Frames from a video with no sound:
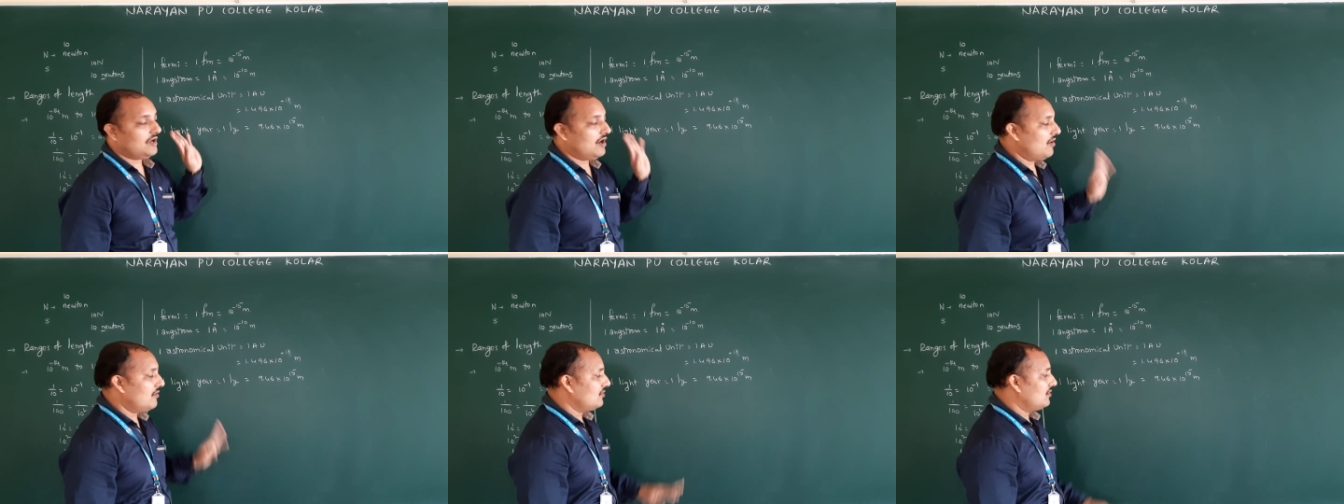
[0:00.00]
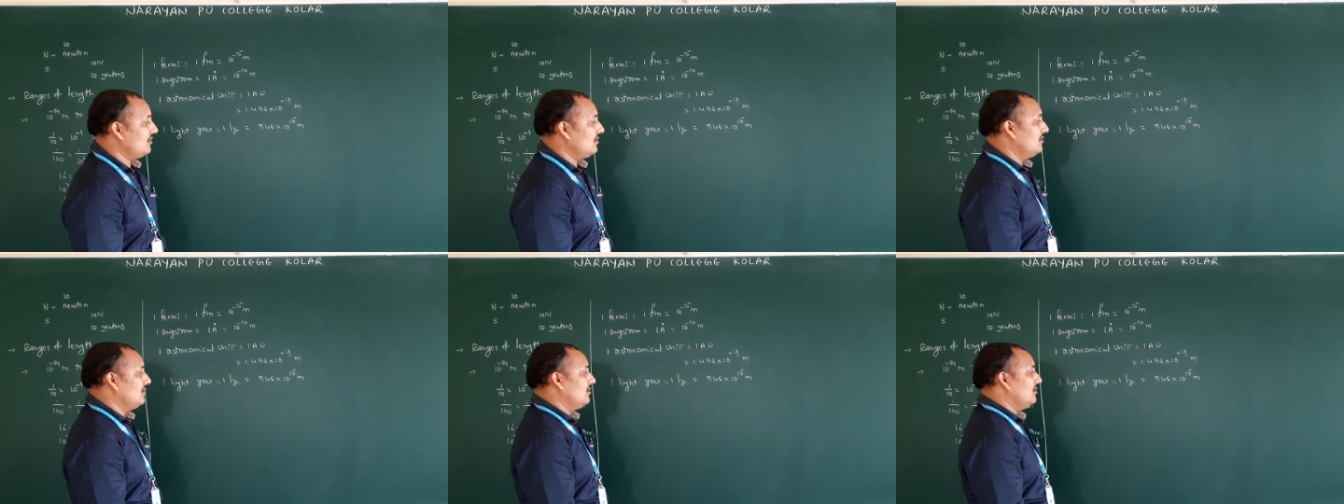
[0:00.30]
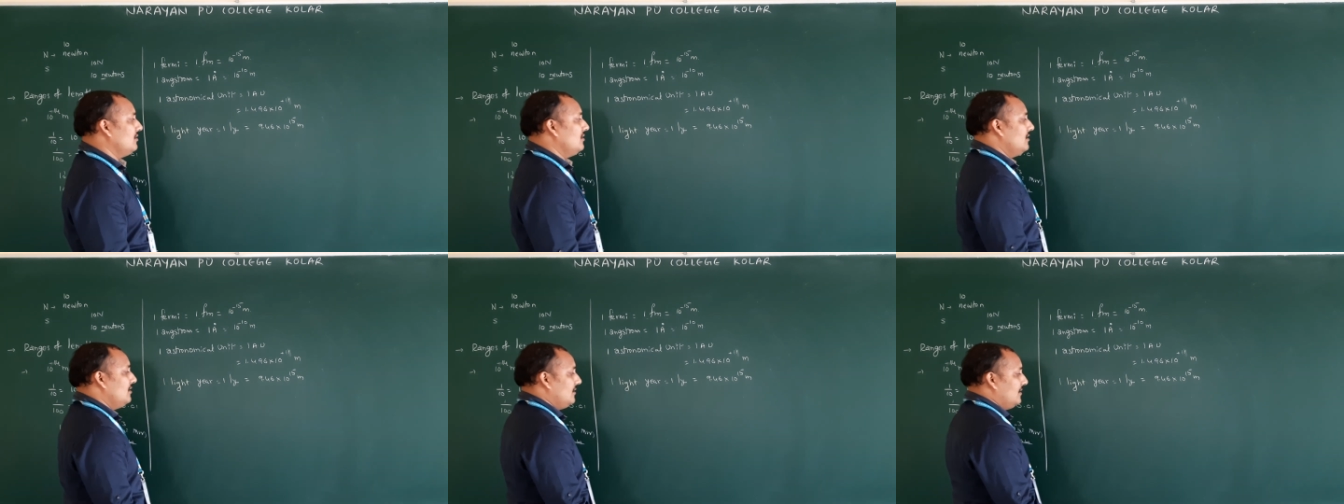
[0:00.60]
how to
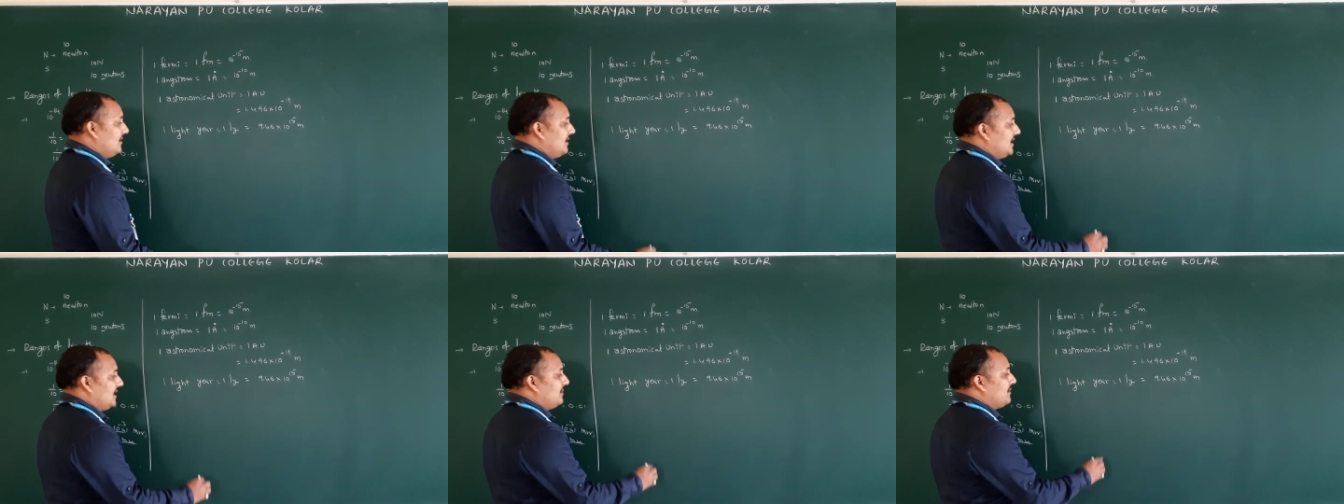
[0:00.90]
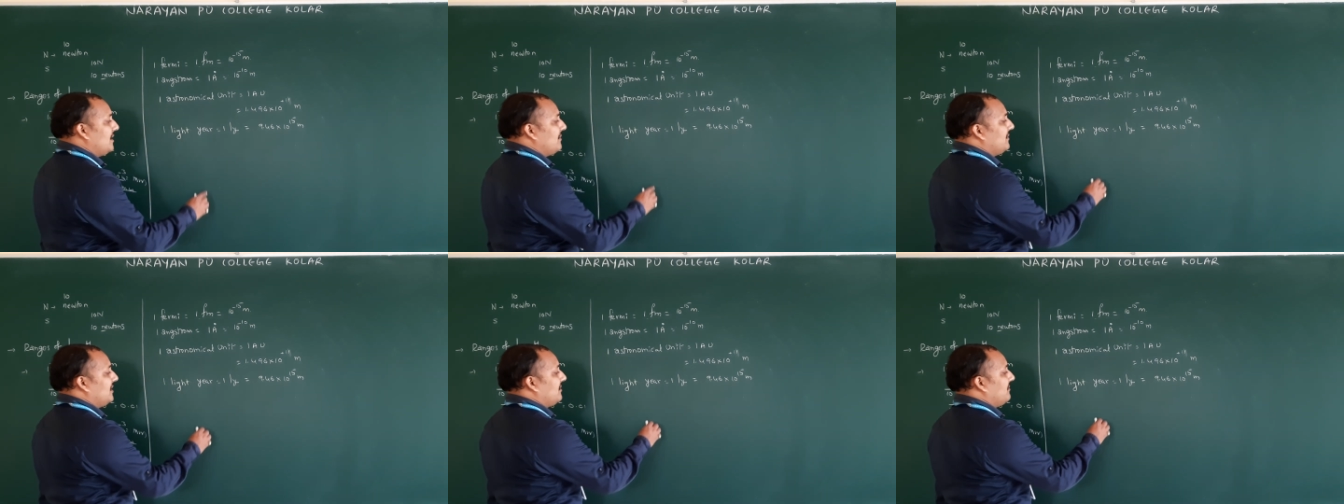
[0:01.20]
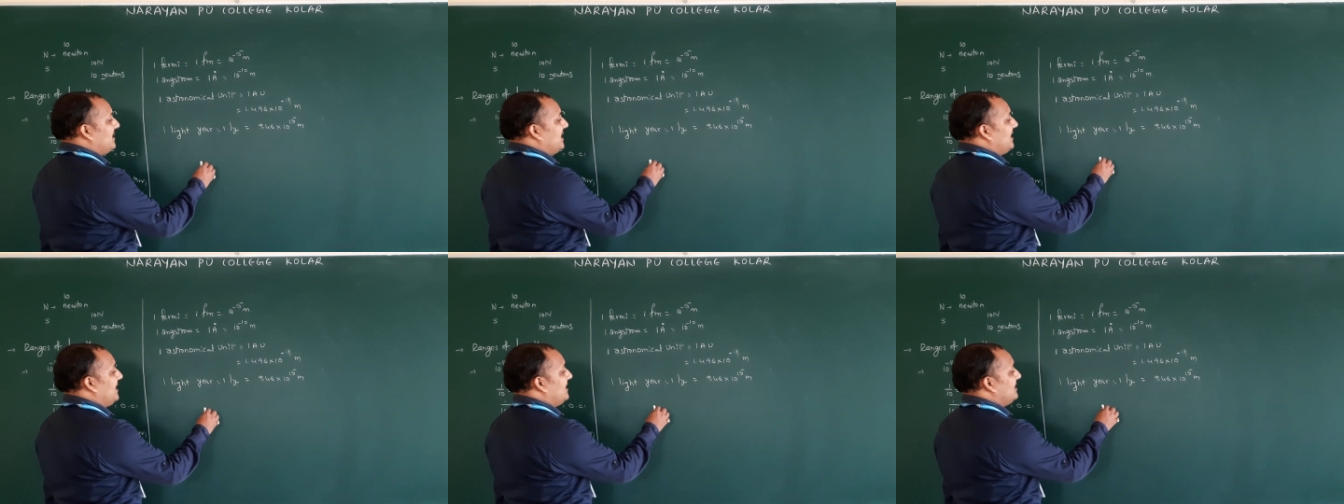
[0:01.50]
remember
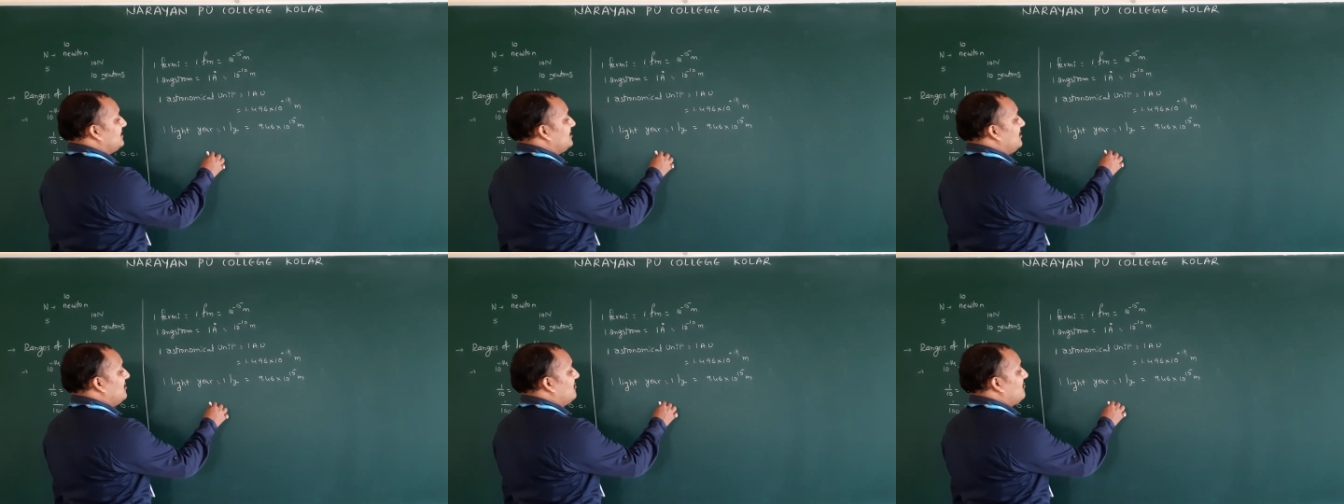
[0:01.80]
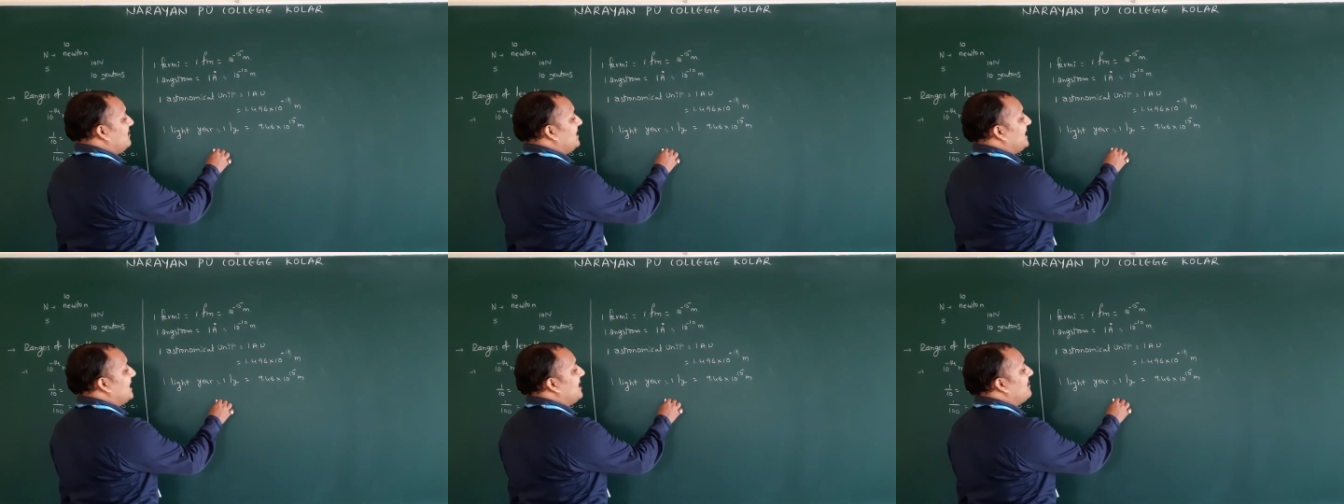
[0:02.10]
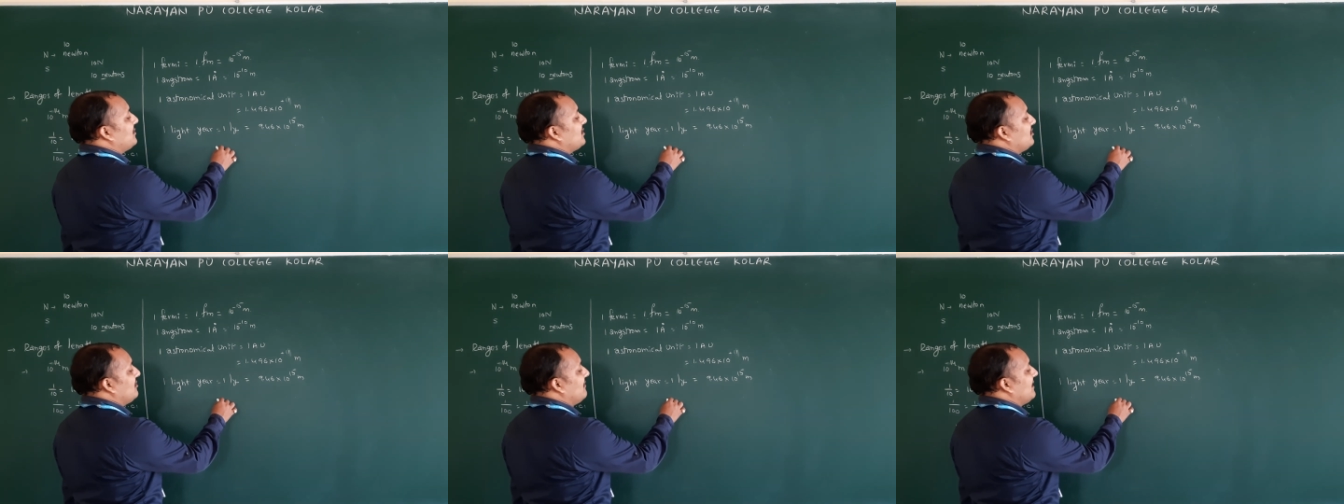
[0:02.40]
means we
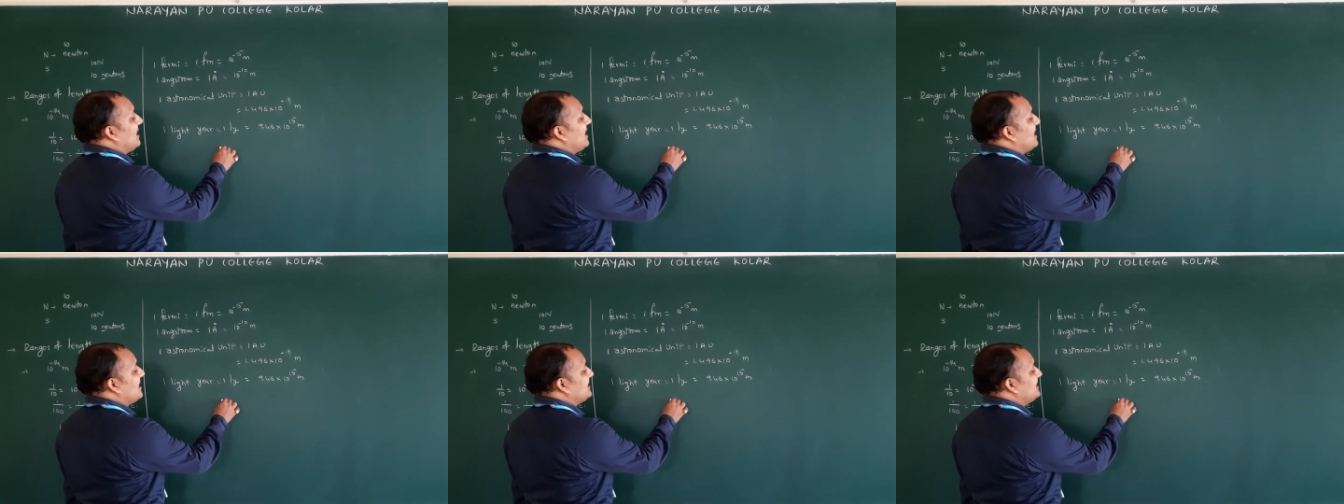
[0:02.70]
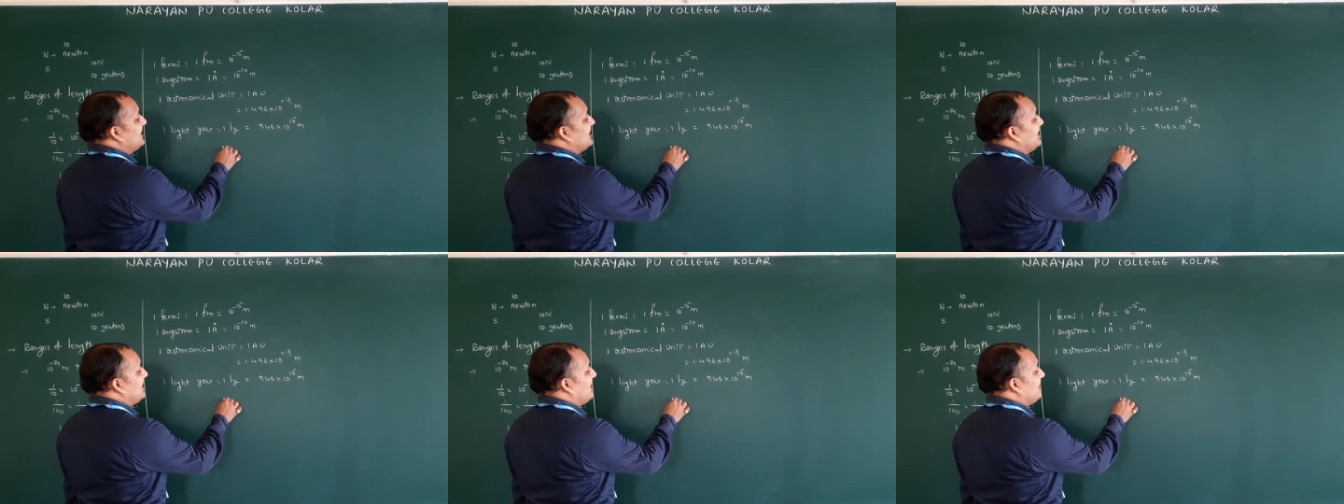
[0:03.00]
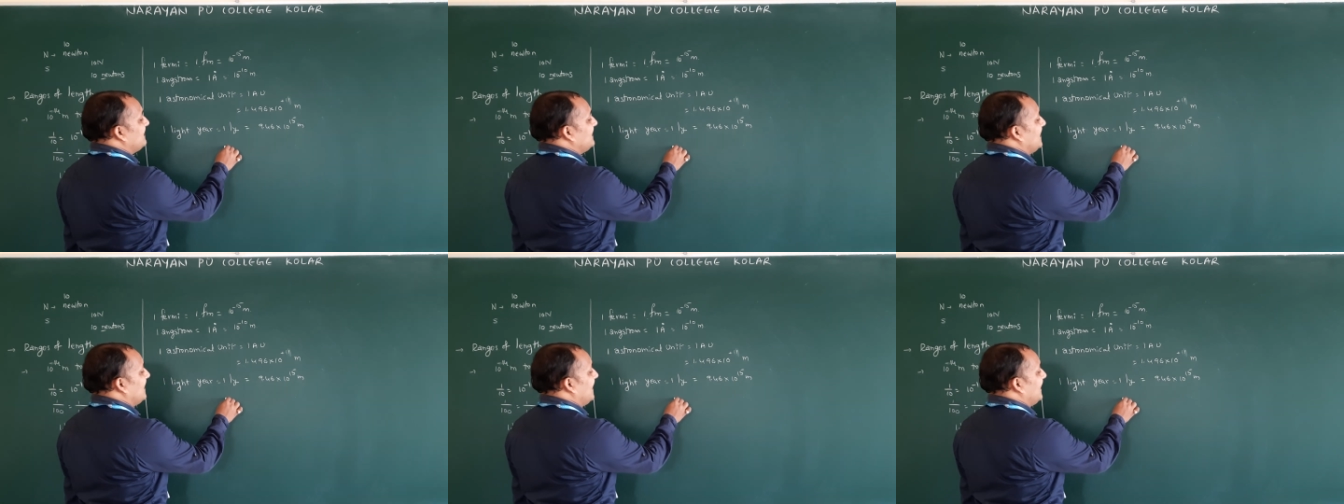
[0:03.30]
came to know velocity
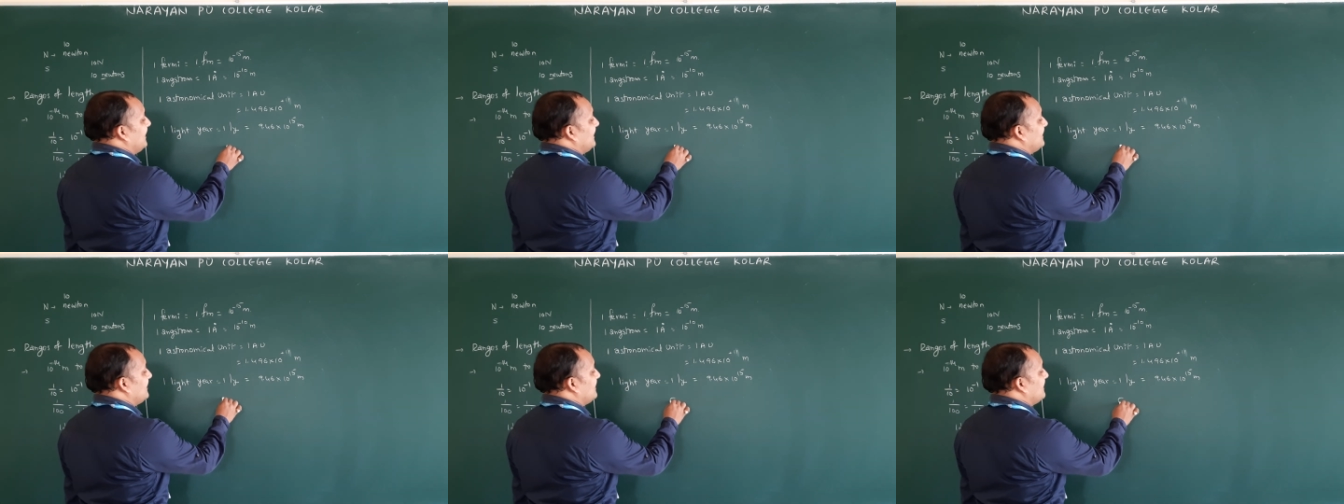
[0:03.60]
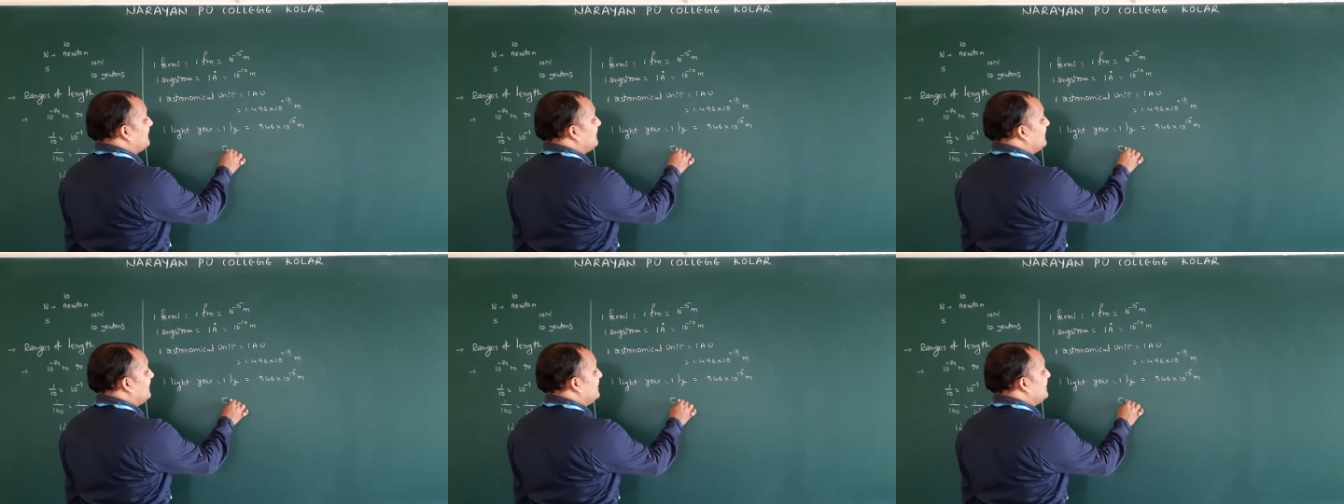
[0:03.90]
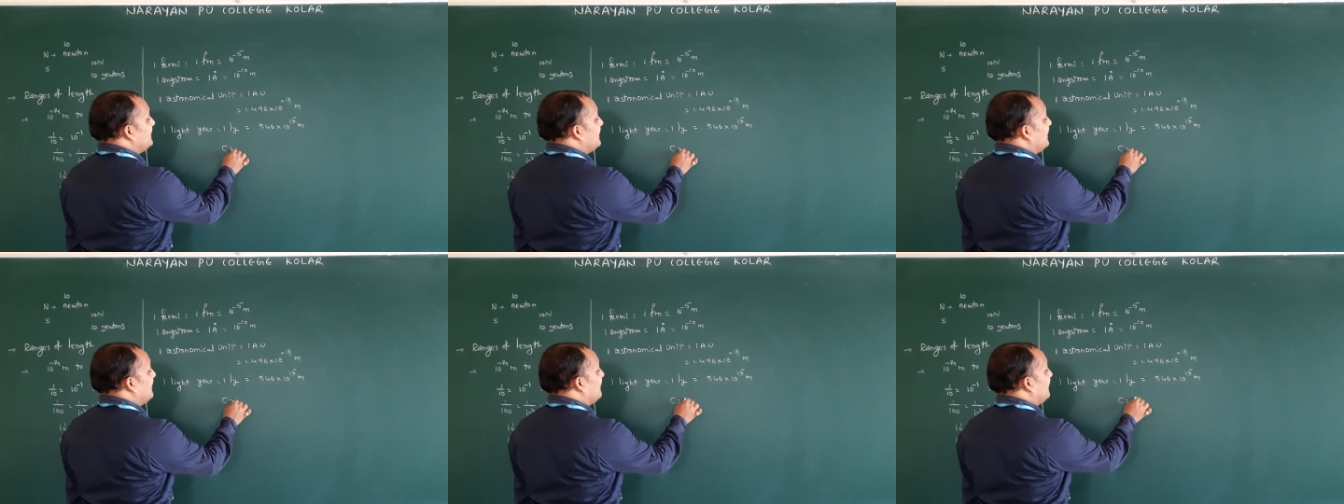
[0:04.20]
of the light
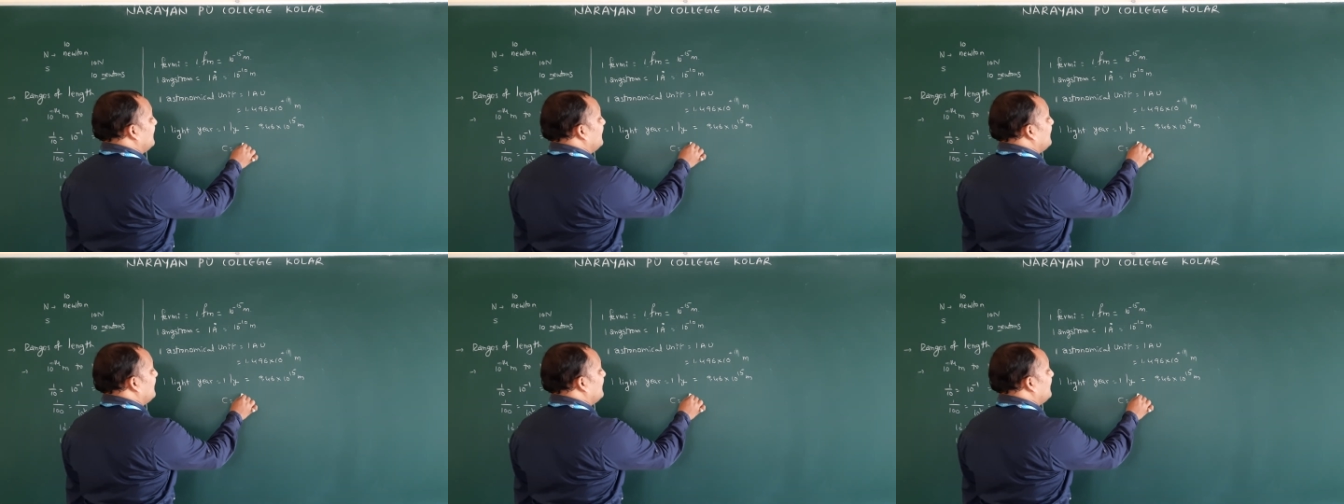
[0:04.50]
is equal